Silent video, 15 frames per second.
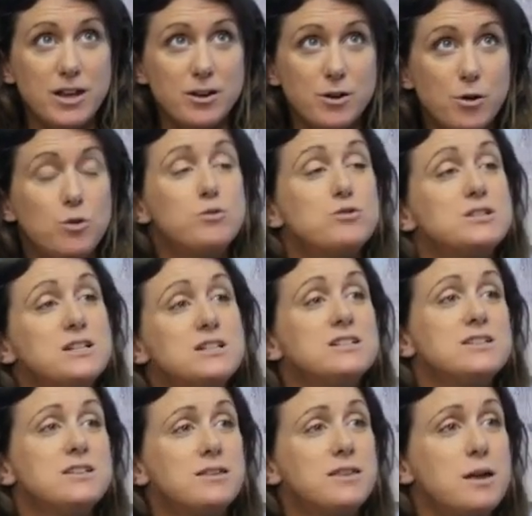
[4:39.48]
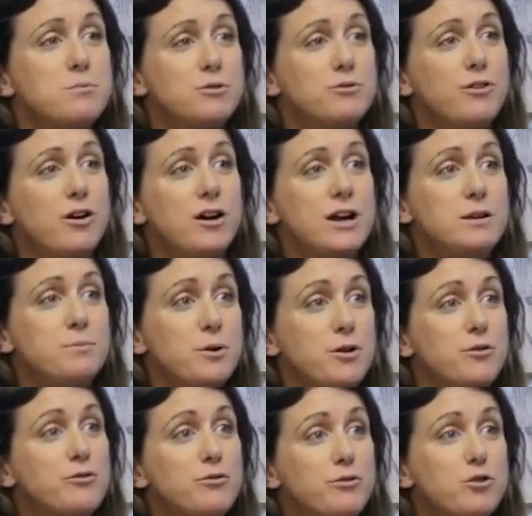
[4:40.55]
courses that they provide, both
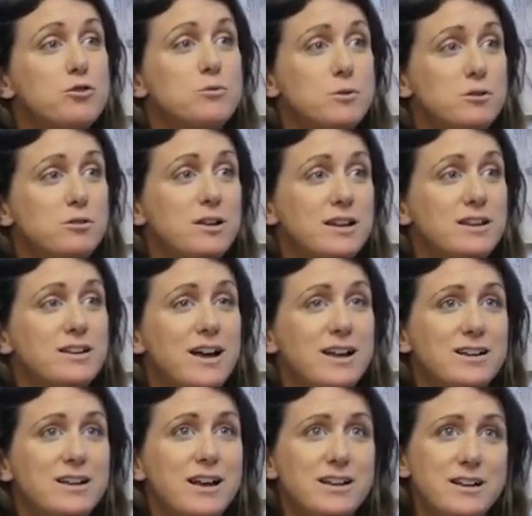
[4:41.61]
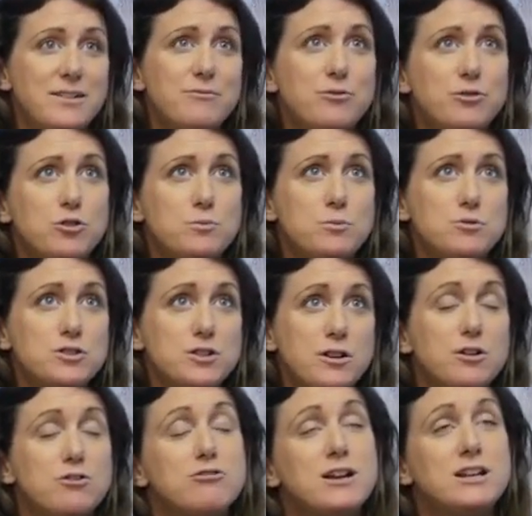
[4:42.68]
formal and informal, so
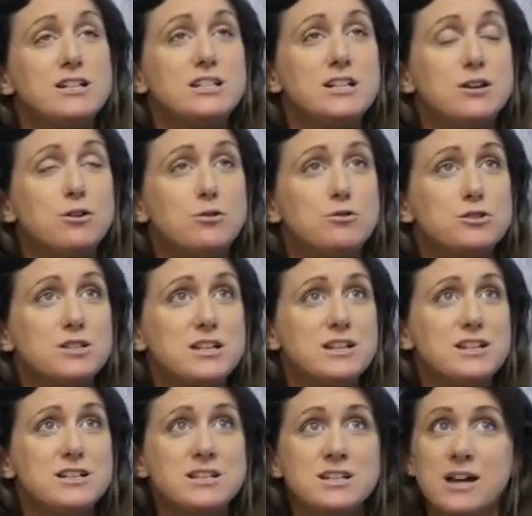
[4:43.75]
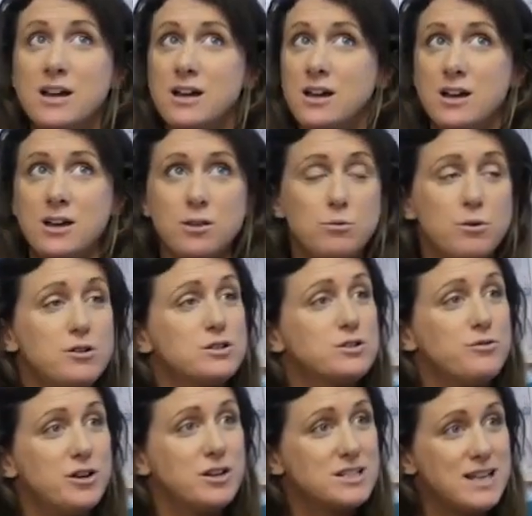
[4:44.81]
accredited courses, world's
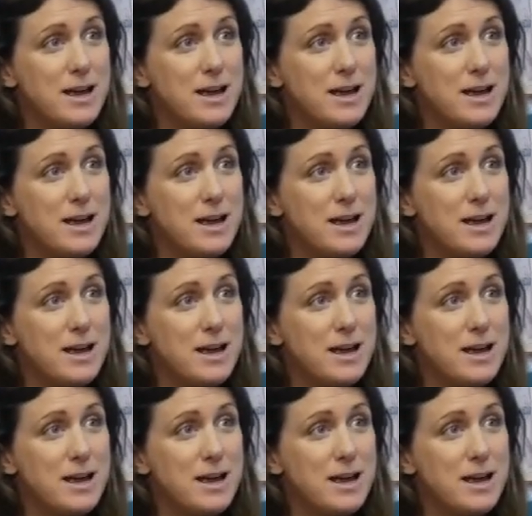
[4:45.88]
first